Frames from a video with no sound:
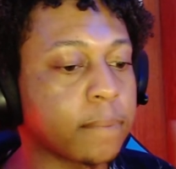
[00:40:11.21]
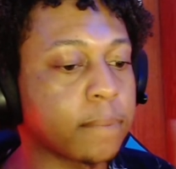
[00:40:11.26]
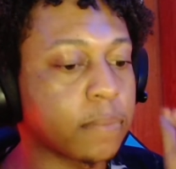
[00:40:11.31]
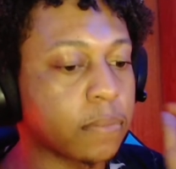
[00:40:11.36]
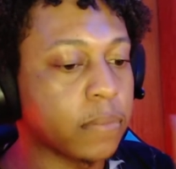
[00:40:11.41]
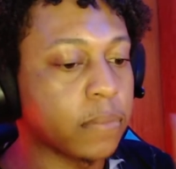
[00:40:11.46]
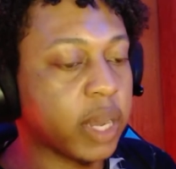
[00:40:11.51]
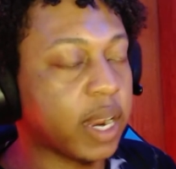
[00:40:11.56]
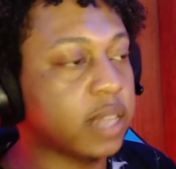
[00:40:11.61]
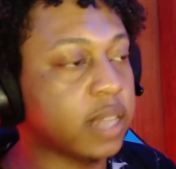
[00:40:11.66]

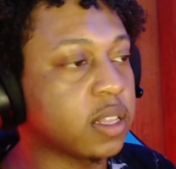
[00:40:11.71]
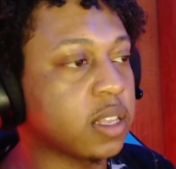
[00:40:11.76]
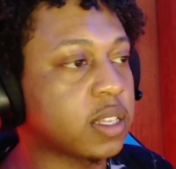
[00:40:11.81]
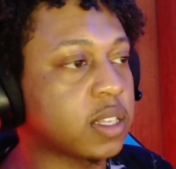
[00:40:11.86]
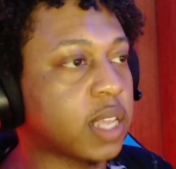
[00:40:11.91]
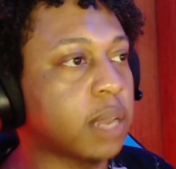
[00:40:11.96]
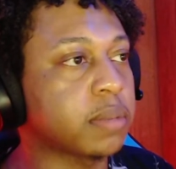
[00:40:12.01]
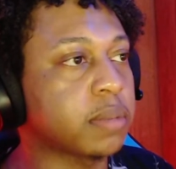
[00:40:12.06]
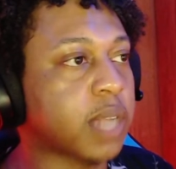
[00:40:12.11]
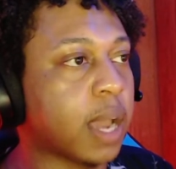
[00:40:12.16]
But at the
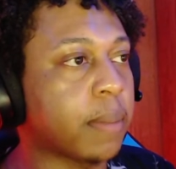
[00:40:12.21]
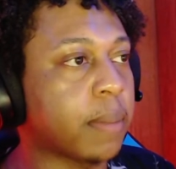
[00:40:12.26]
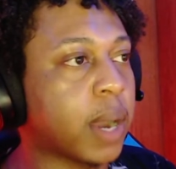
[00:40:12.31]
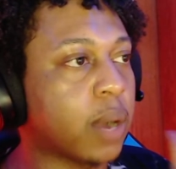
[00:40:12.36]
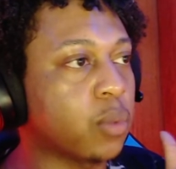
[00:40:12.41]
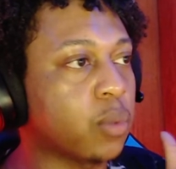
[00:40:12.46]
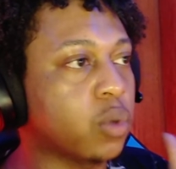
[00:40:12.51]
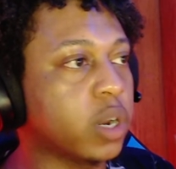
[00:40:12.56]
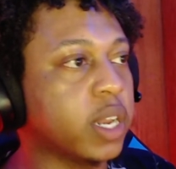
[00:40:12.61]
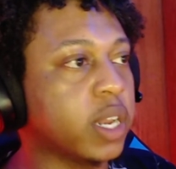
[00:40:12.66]
same time, I
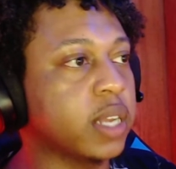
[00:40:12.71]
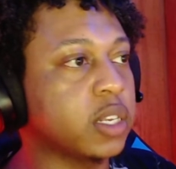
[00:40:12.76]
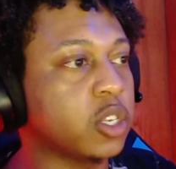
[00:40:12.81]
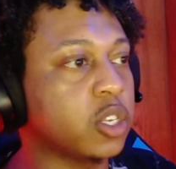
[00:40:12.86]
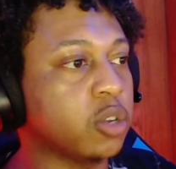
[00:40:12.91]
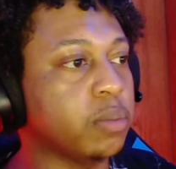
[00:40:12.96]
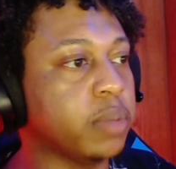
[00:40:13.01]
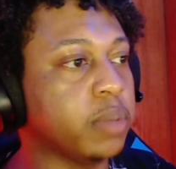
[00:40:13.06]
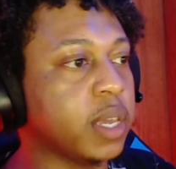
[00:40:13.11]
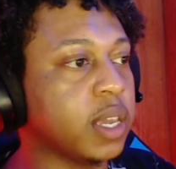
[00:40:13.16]
want it to
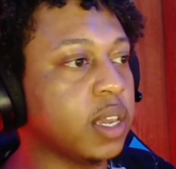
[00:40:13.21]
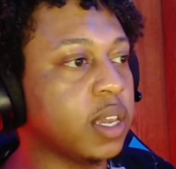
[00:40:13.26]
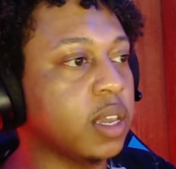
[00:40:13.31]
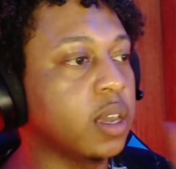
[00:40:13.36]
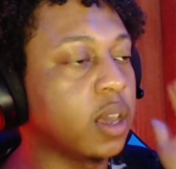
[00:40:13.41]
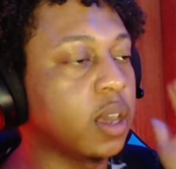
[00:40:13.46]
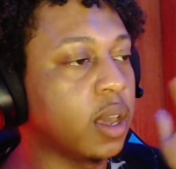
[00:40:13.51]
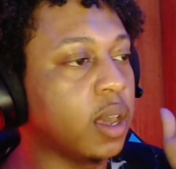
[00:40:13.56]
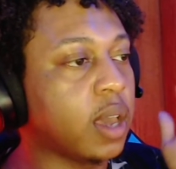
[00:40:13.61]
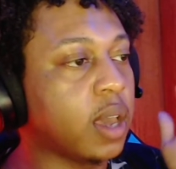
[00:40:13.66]
be
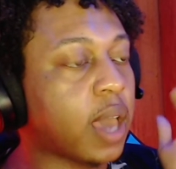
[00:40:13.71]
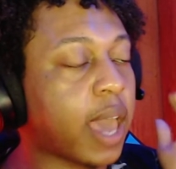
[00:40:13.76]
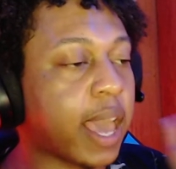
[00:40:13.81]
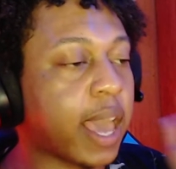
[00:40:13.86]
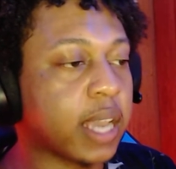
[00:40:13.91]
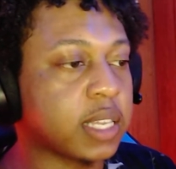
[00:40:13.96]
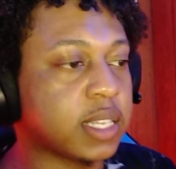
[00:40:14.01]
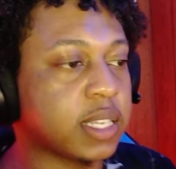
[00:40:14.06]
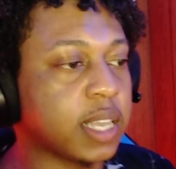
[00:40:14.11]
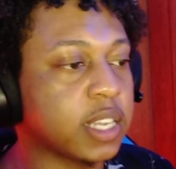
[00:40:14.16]

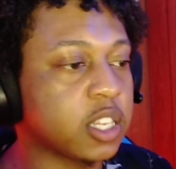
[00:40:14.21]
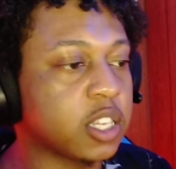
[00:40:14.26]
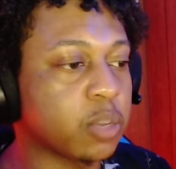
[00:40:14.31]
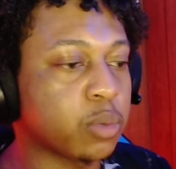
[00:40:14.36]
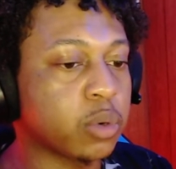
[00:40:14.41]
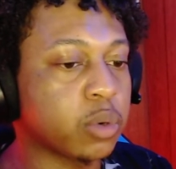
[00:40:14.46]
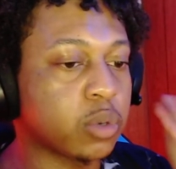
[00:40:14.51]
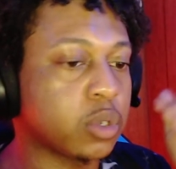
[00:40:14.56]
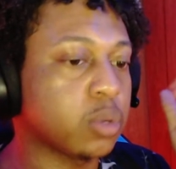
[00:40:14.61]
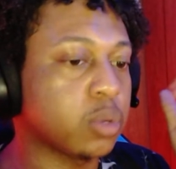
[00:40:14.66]

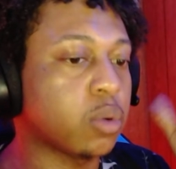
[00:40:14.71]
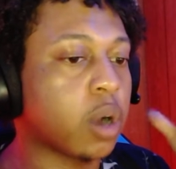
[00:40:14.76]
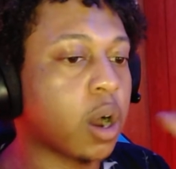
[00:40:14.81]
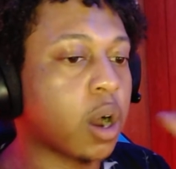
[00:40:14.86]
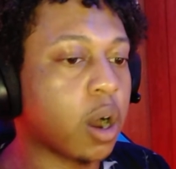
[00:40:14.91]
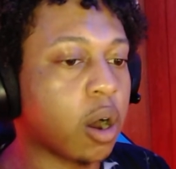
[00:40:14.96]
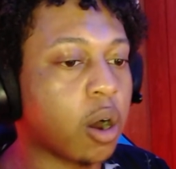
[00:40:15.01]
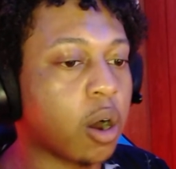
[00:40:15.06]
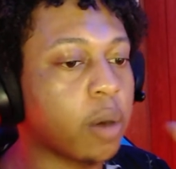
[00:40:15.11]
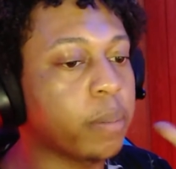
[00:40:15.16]
accessible to
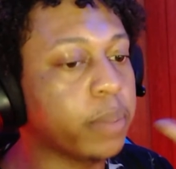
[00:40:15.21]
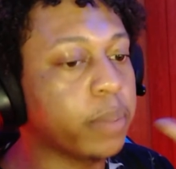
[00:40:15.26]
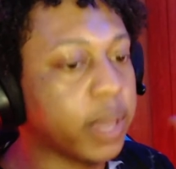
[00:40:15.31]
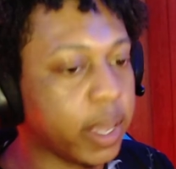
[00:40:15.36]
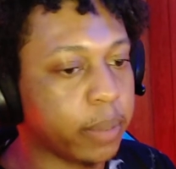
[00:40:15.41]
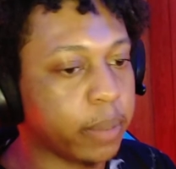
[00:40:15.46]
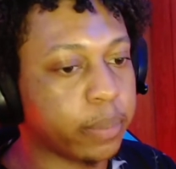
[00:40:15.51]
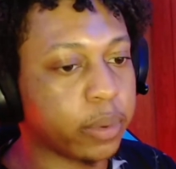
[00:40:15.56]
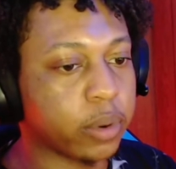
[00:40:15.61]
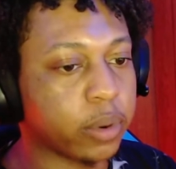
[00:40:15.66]
all
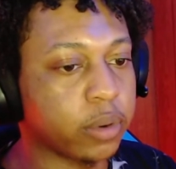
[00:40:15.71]
people,